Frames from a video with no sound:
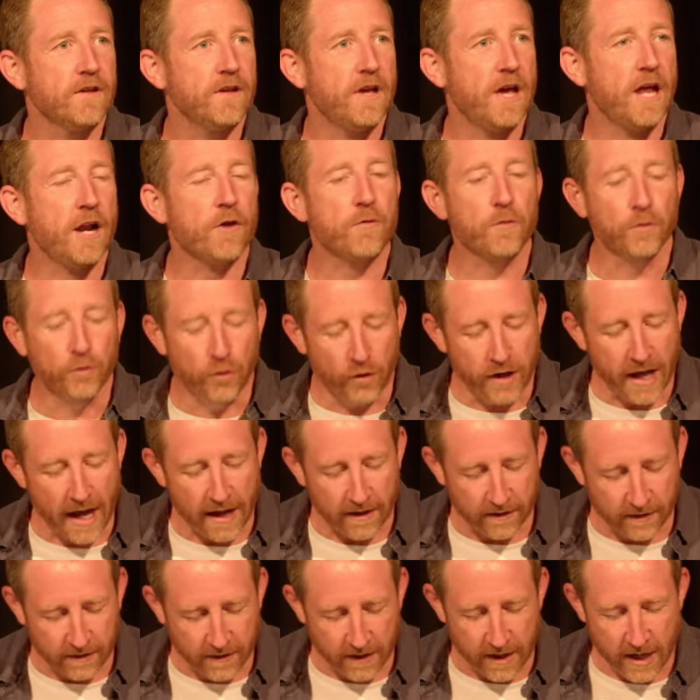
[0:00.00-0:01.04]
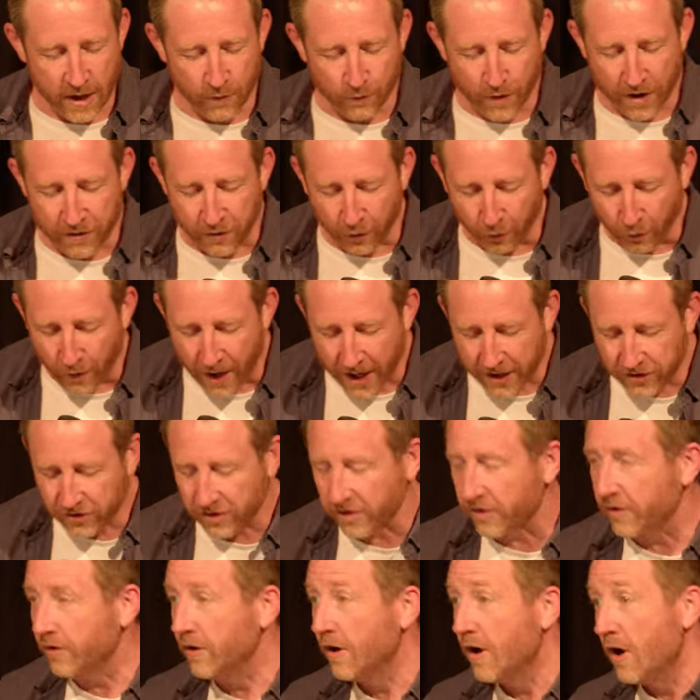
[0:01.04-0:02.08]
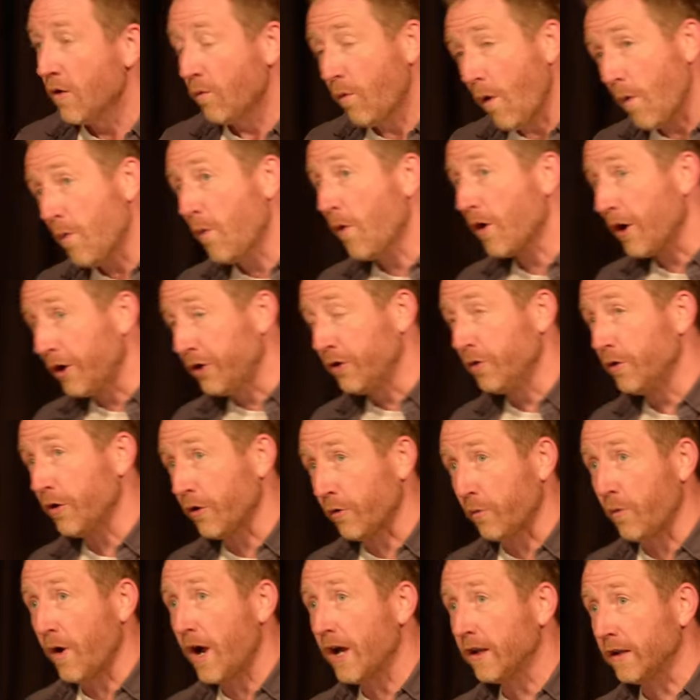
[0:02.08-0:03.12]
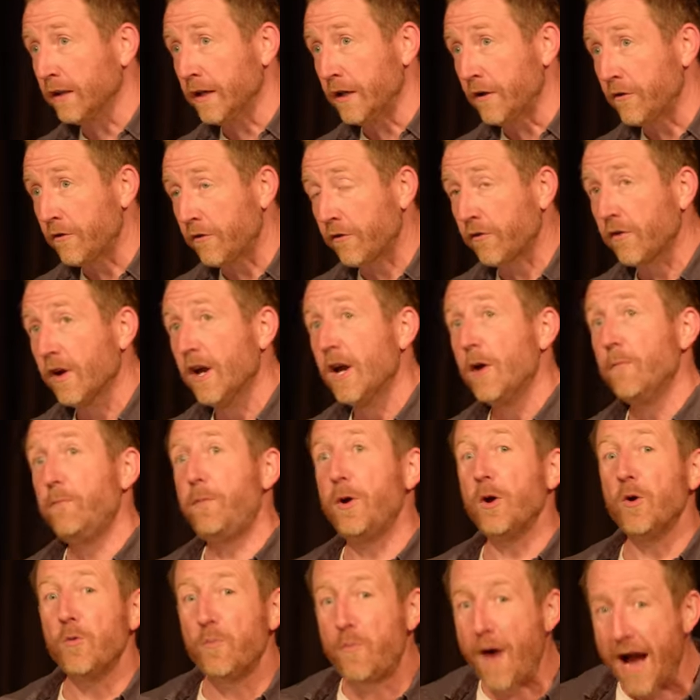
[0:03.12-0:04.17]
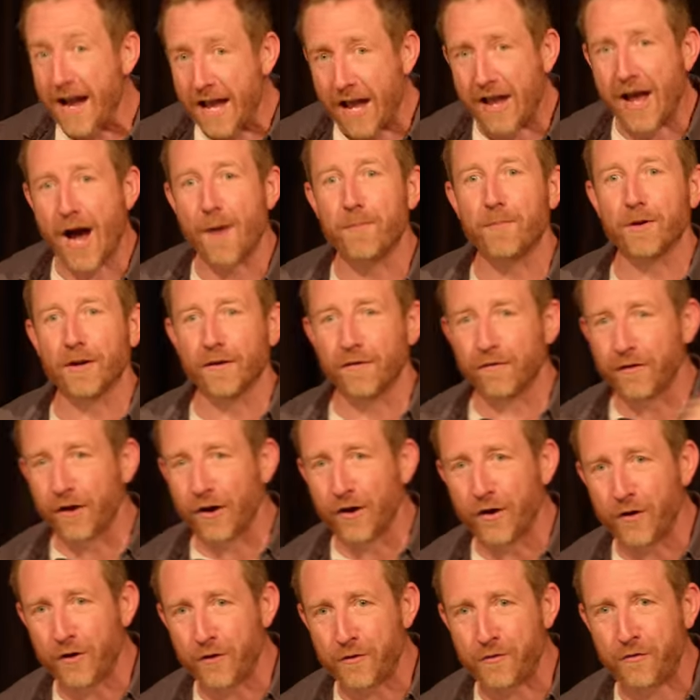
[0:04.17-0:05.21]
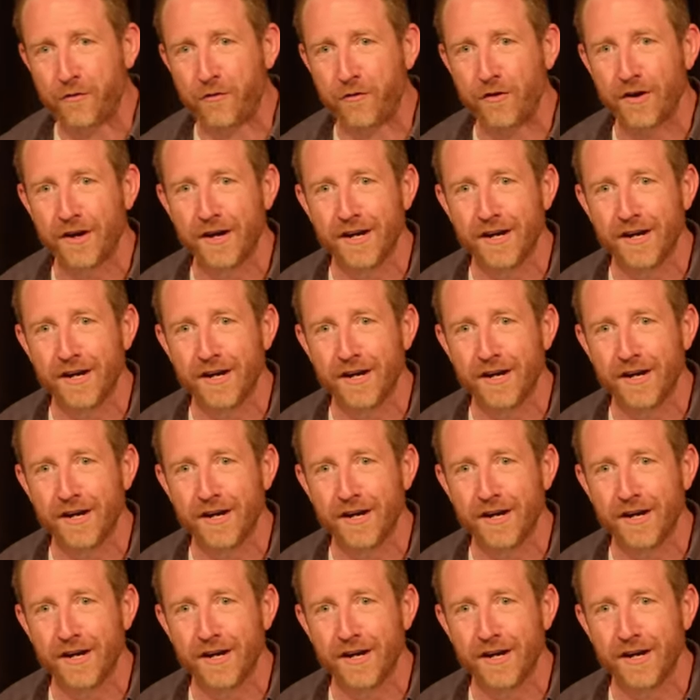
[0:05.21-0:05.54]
And as we look at the resurrection, what we want to do as well is peel back a couple of those